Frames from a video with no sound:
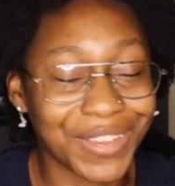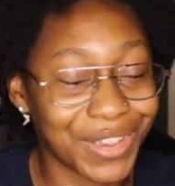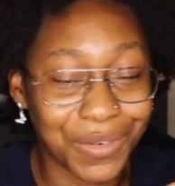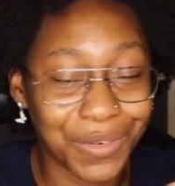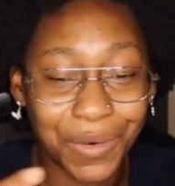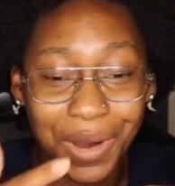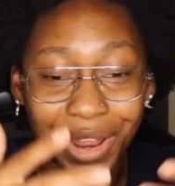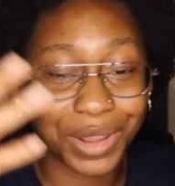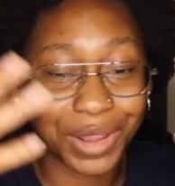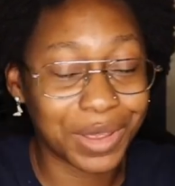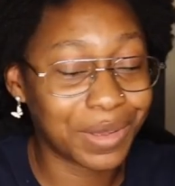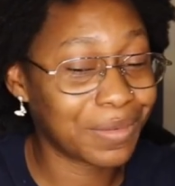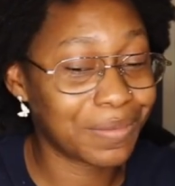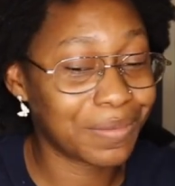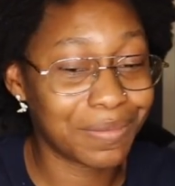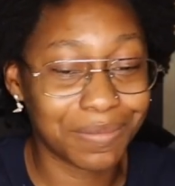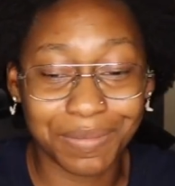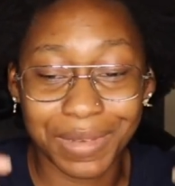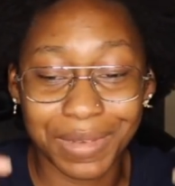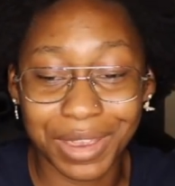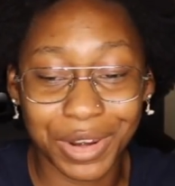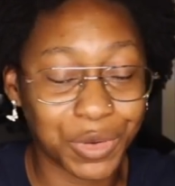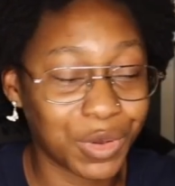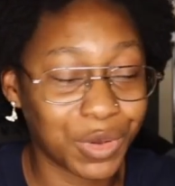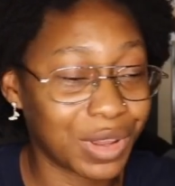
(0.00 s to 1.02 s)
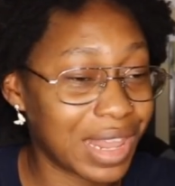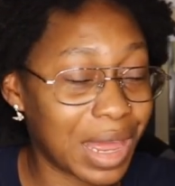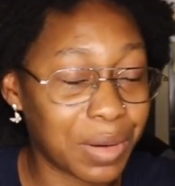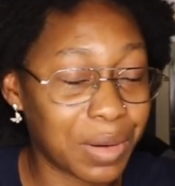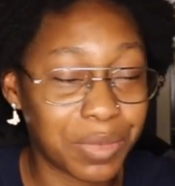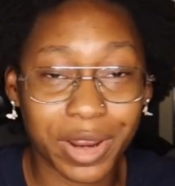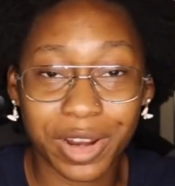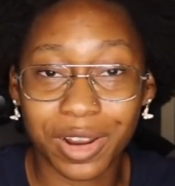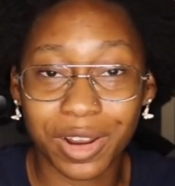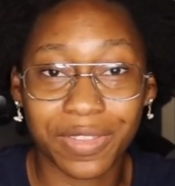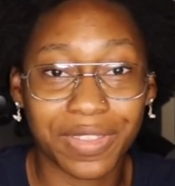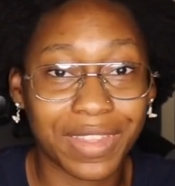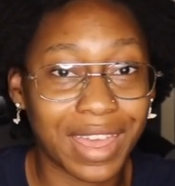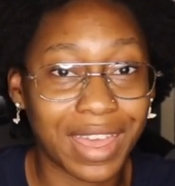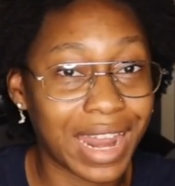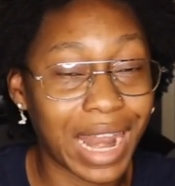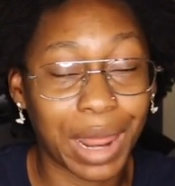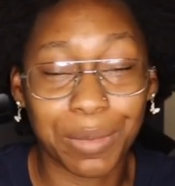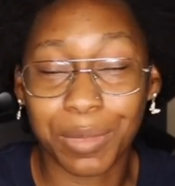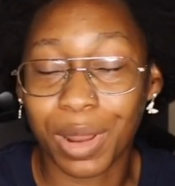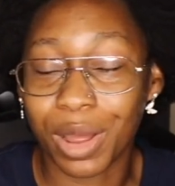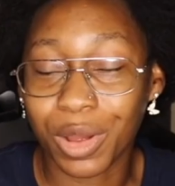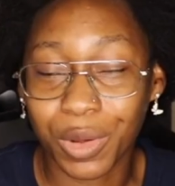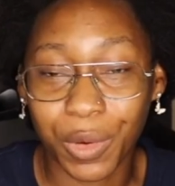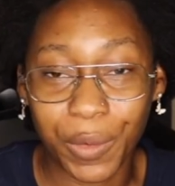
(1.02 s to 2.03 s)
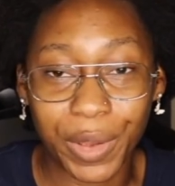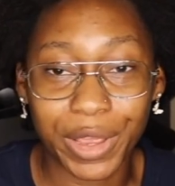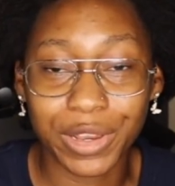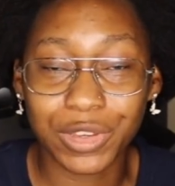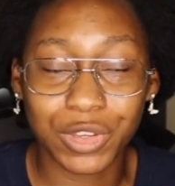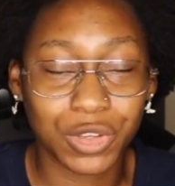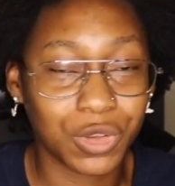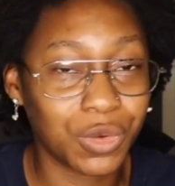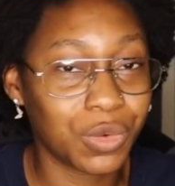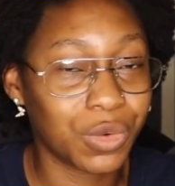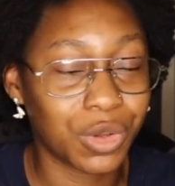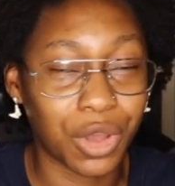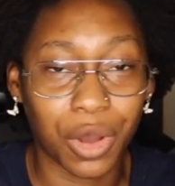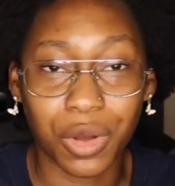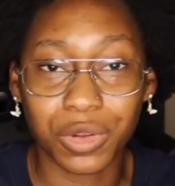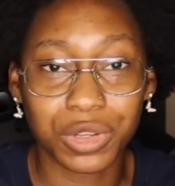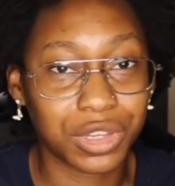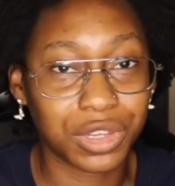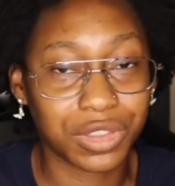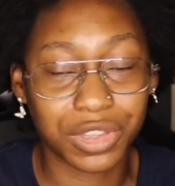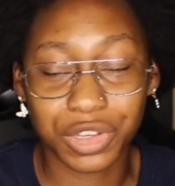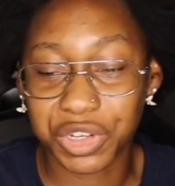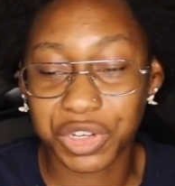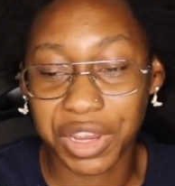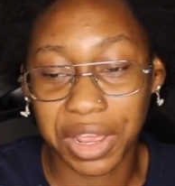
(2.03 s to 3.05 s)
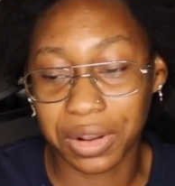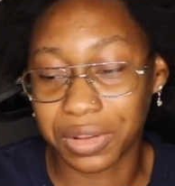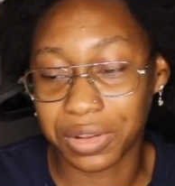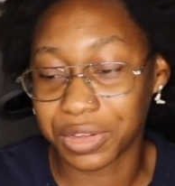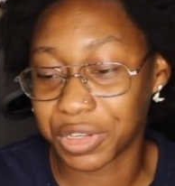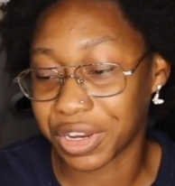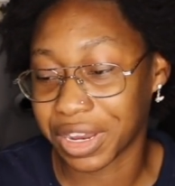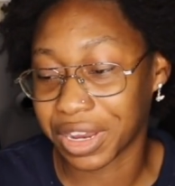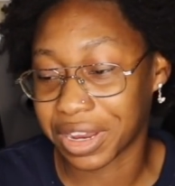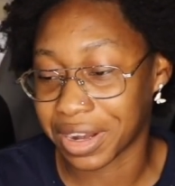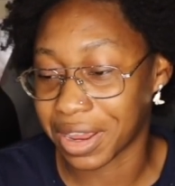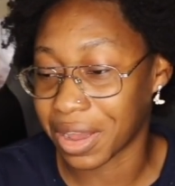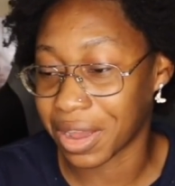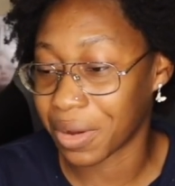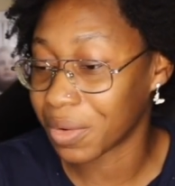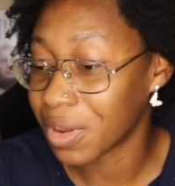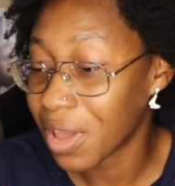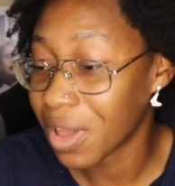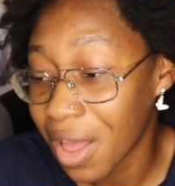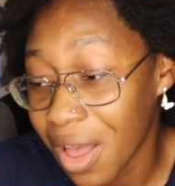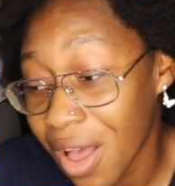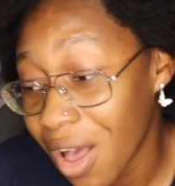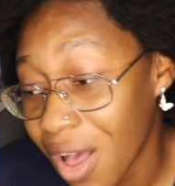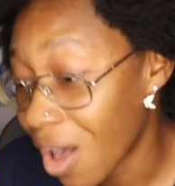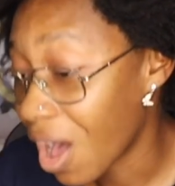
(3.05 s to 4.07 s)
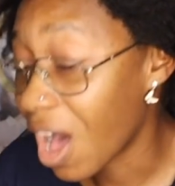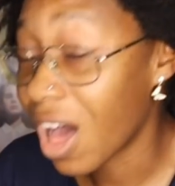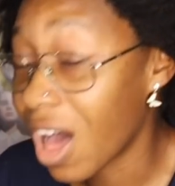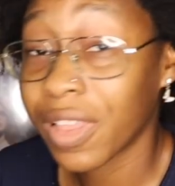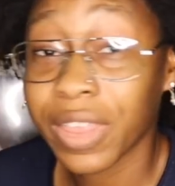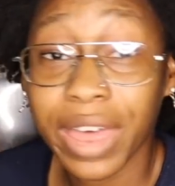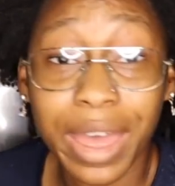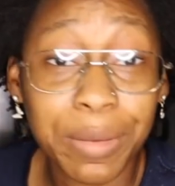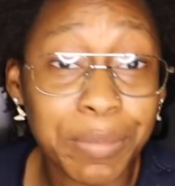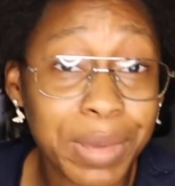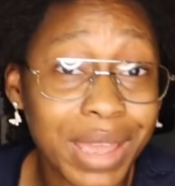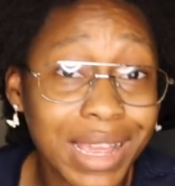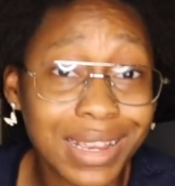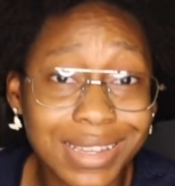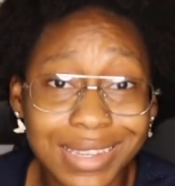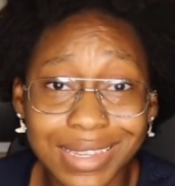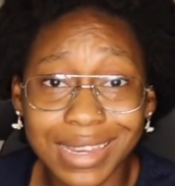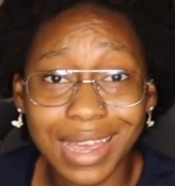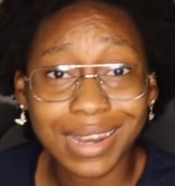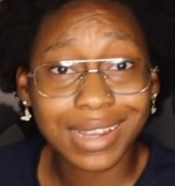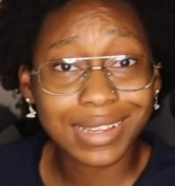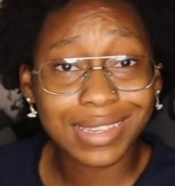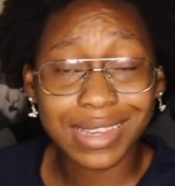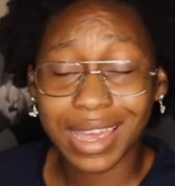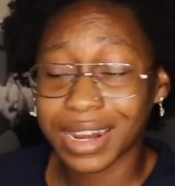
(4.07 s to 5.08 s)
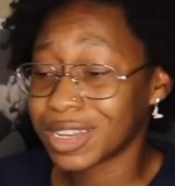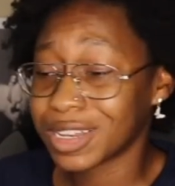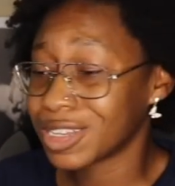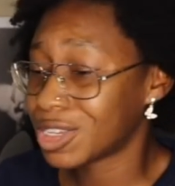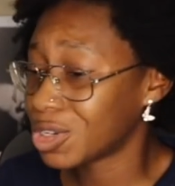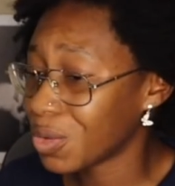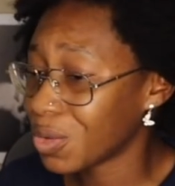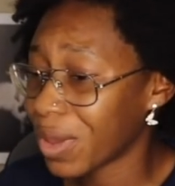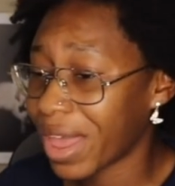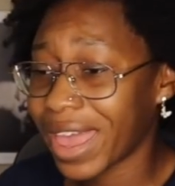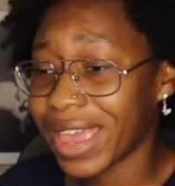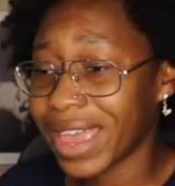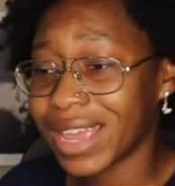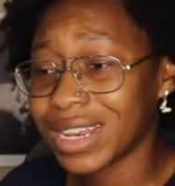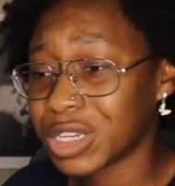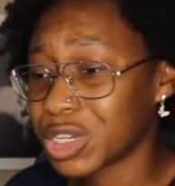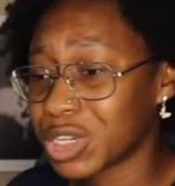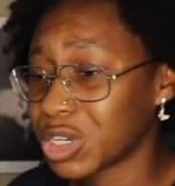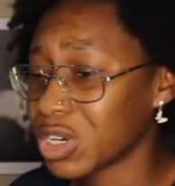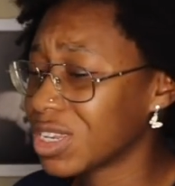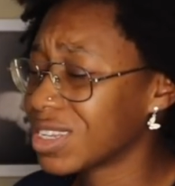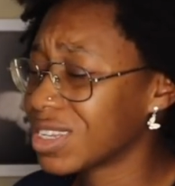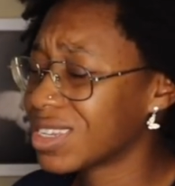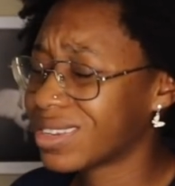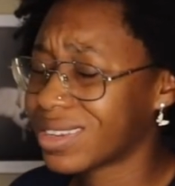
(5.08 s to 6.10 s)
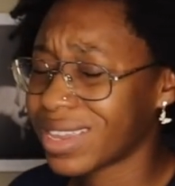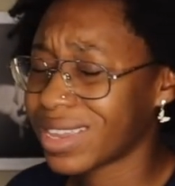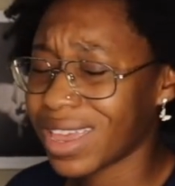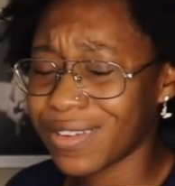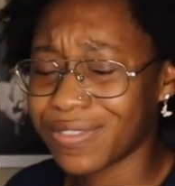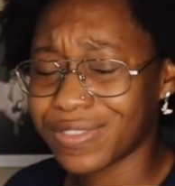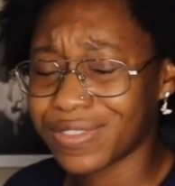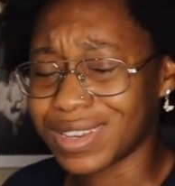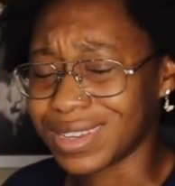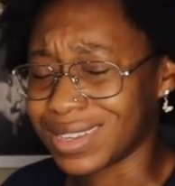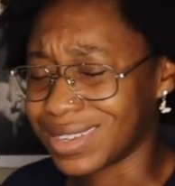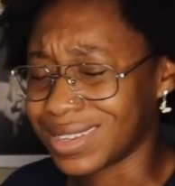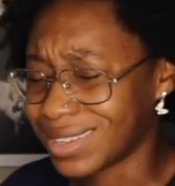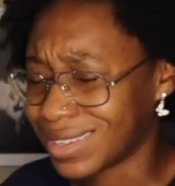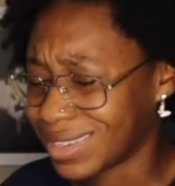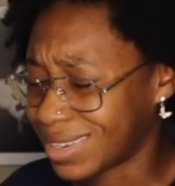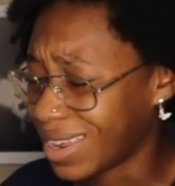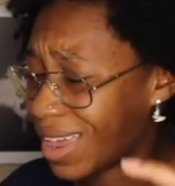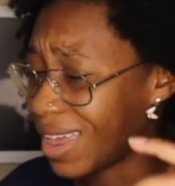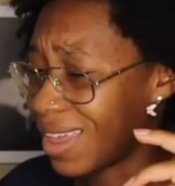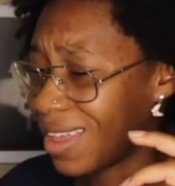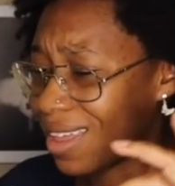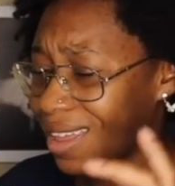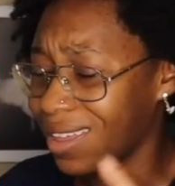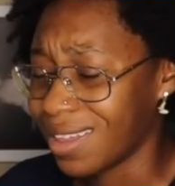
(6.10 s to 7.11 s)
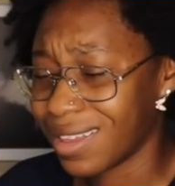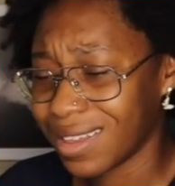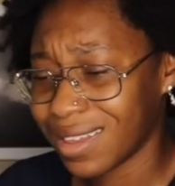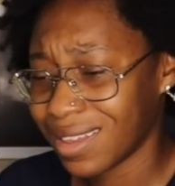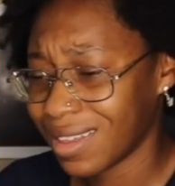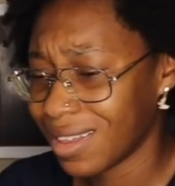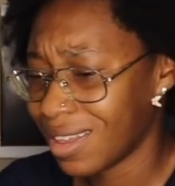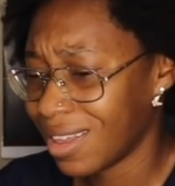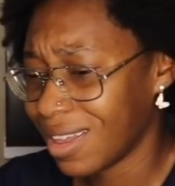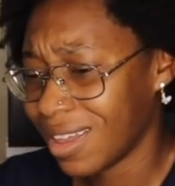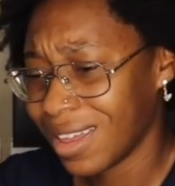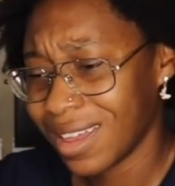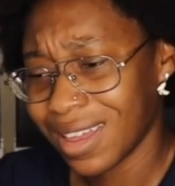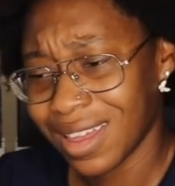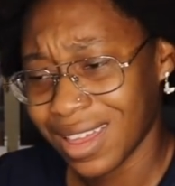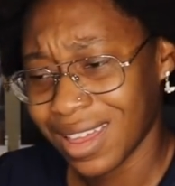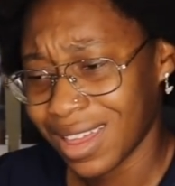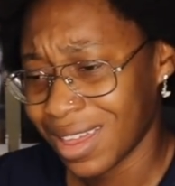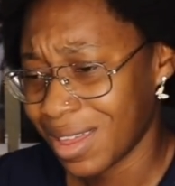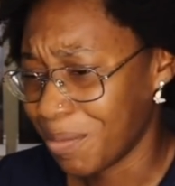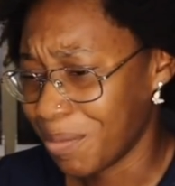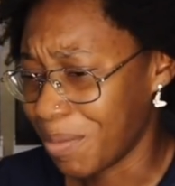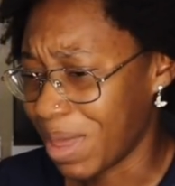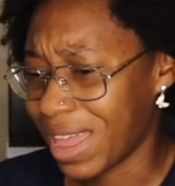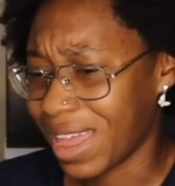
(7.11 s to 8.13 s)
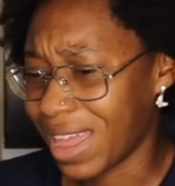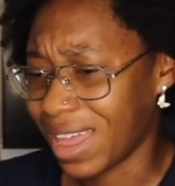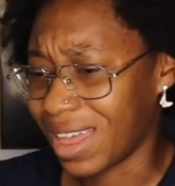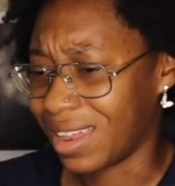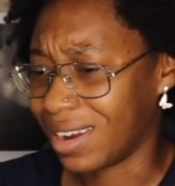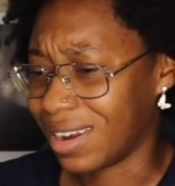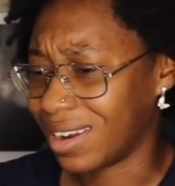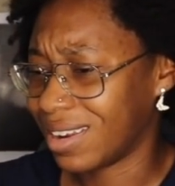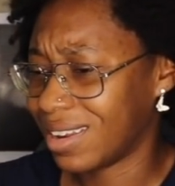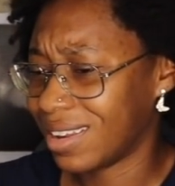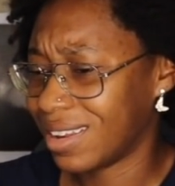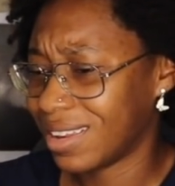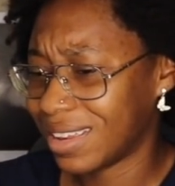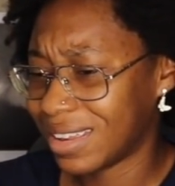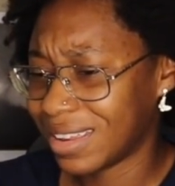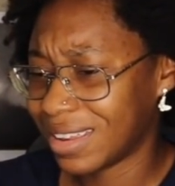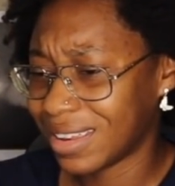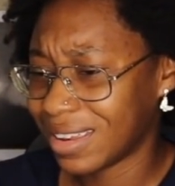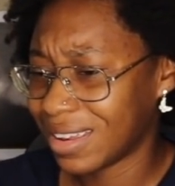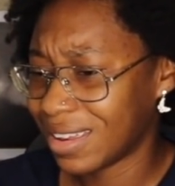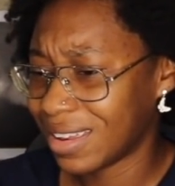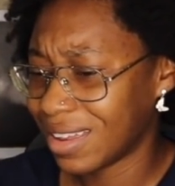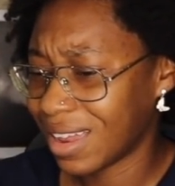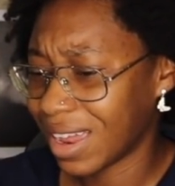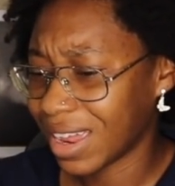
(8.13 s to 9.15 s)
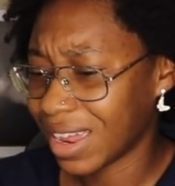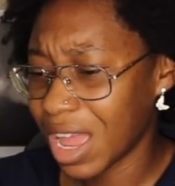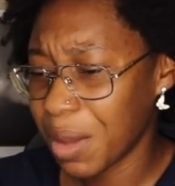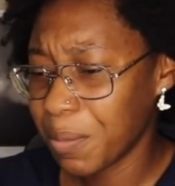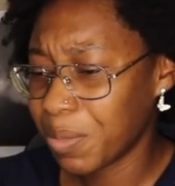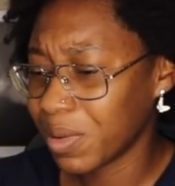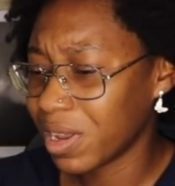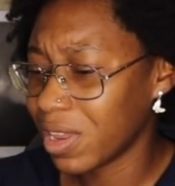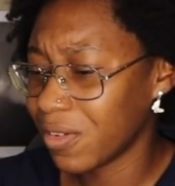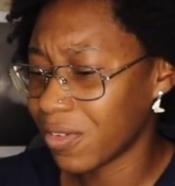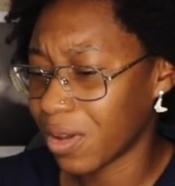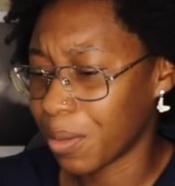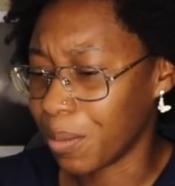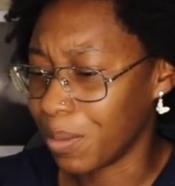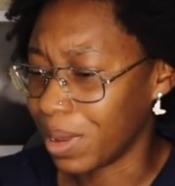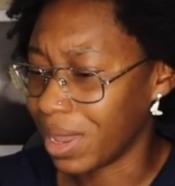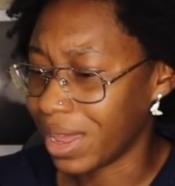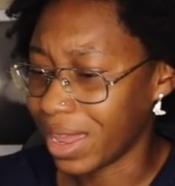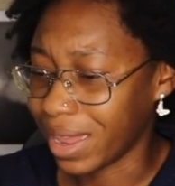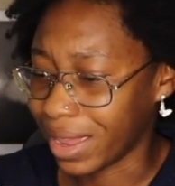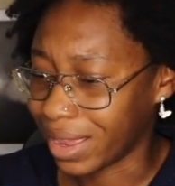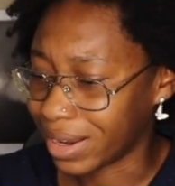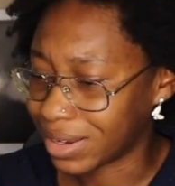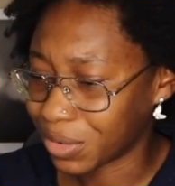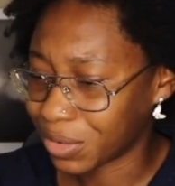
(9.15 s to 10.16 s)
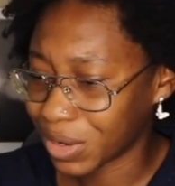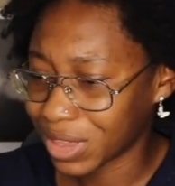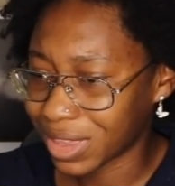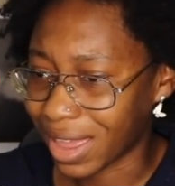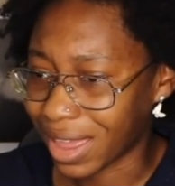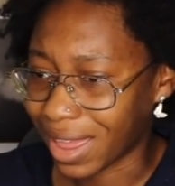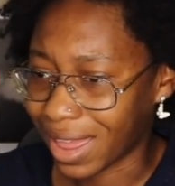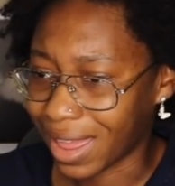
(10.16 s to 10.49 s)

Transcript: you want me to elaborate on that, I'm not going to. Go to the channel and check it out. All that being said, let's get into Aitch Safe to Say. Man, I can't believe I'm late. What the